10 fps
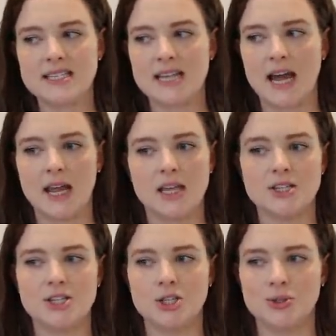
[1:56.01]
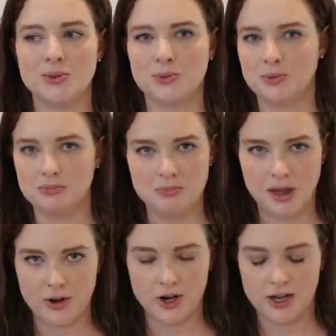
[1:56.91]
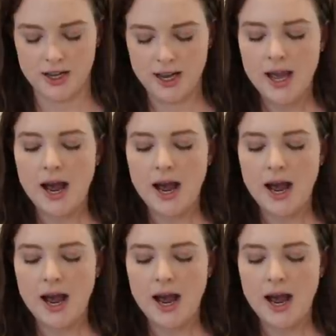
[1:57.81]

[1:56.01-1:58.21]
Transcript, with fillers: tie into motherhood.